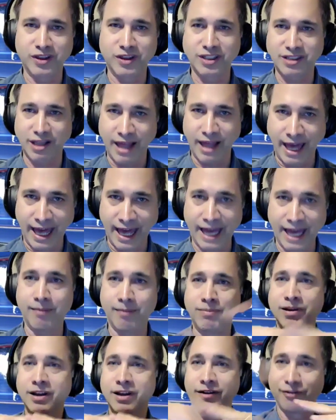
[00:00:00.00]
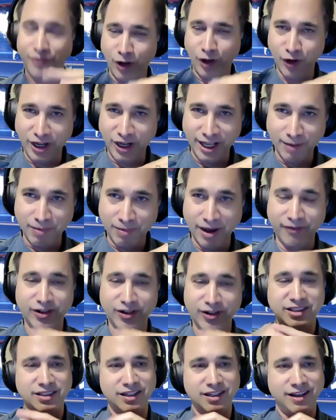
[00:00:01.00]
this lab floating above
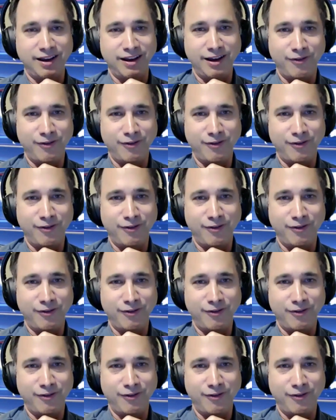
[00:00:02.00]
us a,